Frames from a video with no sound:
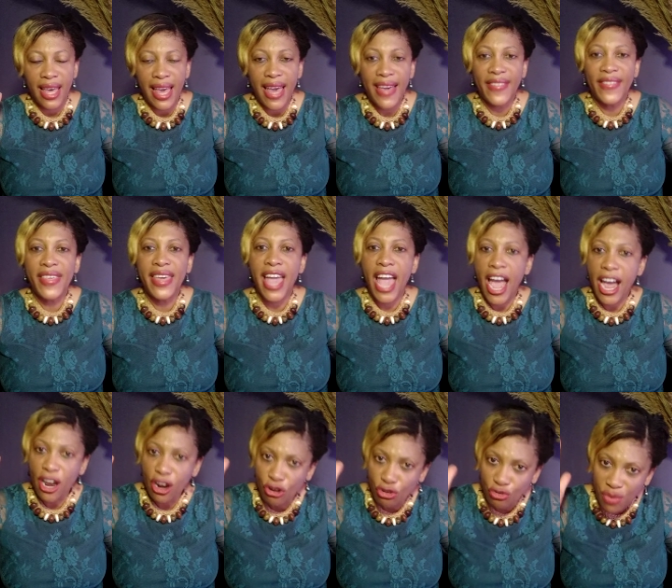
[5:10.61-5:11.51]
and they
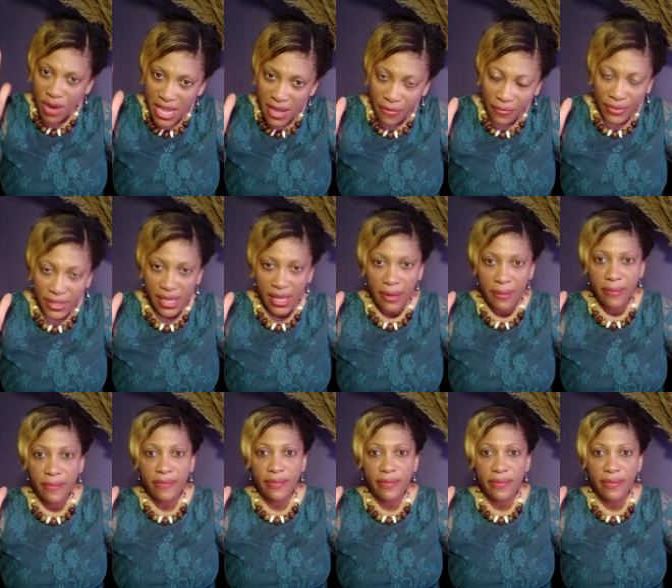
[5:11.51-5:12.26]
are grieved.